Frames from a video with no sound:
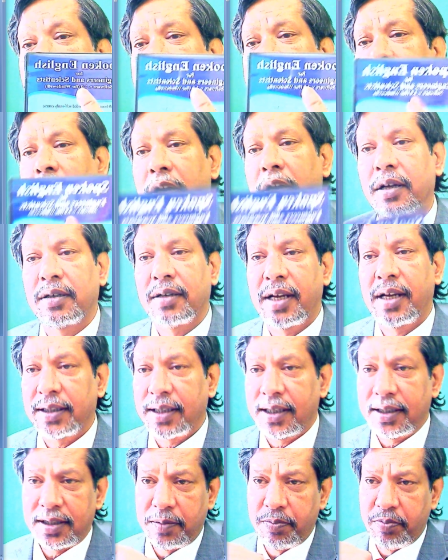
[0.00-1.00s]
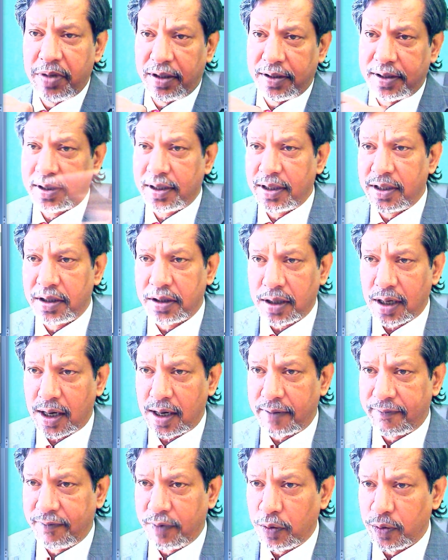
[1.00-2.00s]
because there's no product like that. It
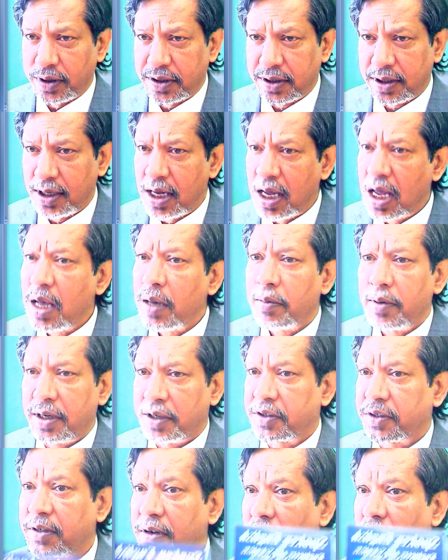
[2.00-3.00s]
builds entire fluency,